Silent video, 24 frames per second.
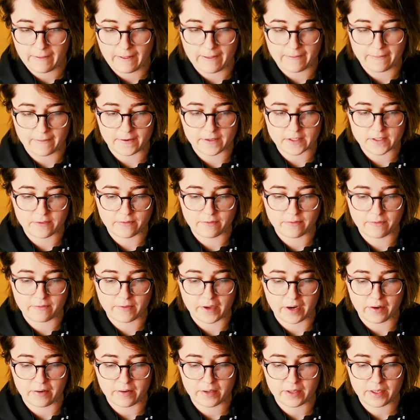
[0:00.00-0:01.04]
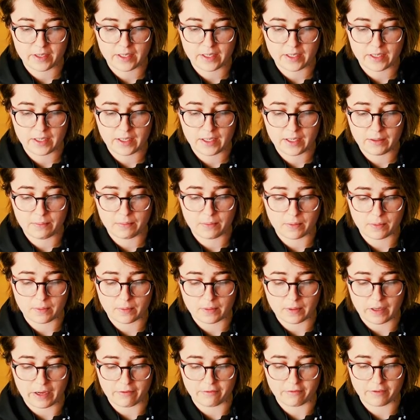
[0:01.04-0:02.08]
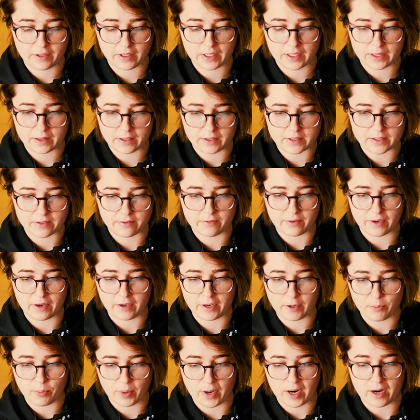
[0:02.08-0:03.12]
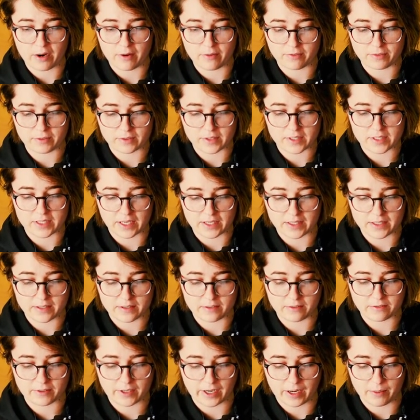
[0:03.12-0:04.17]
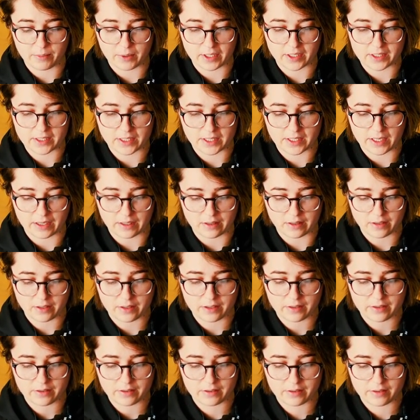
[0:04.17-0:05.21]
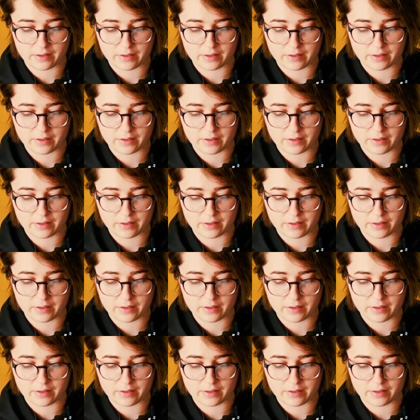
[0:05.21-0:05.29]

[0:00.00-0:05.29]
And there's a very, I feel like there's a very powerful sense of coming together.